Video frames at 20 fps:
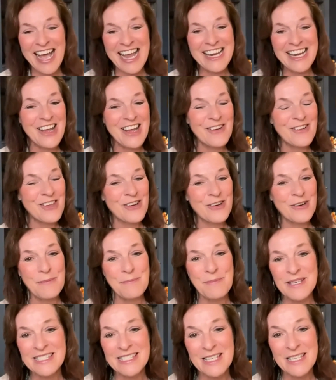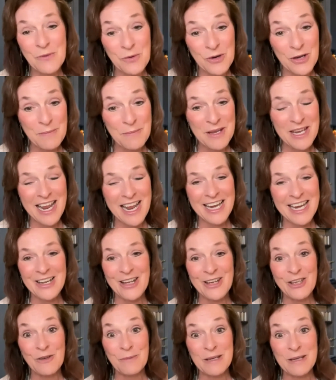I know you're a busy woman. I
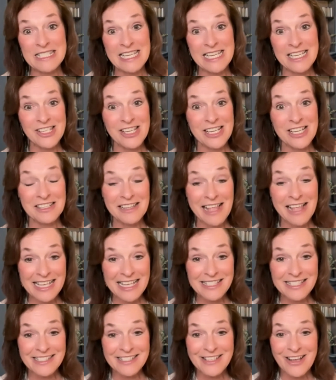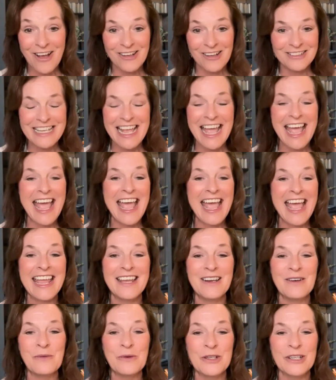know you've been teaching classes all
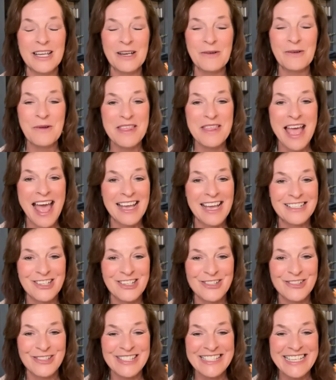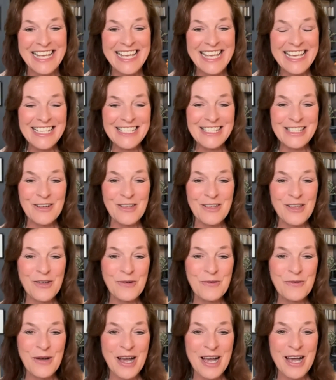day and working with actors. So
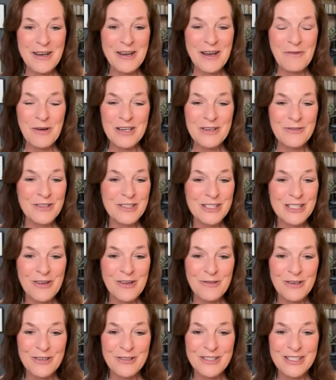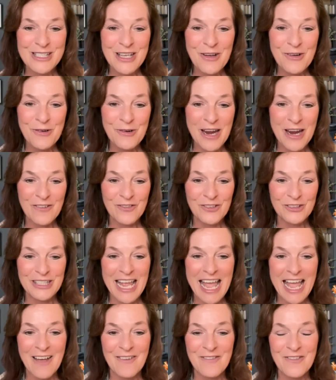we were so grateful
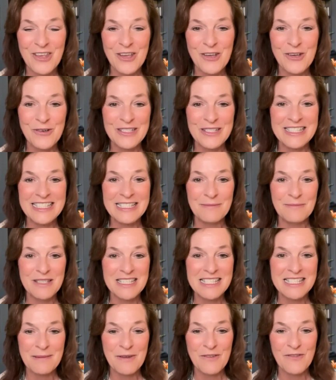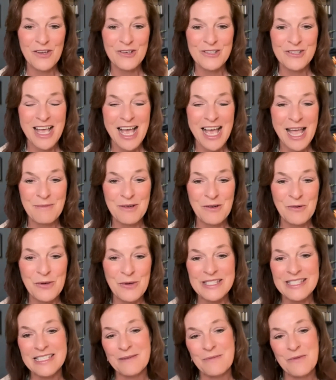to have you and some of your time and
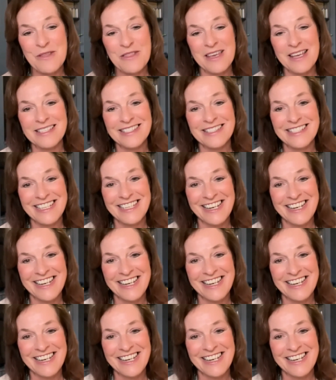wisdom with us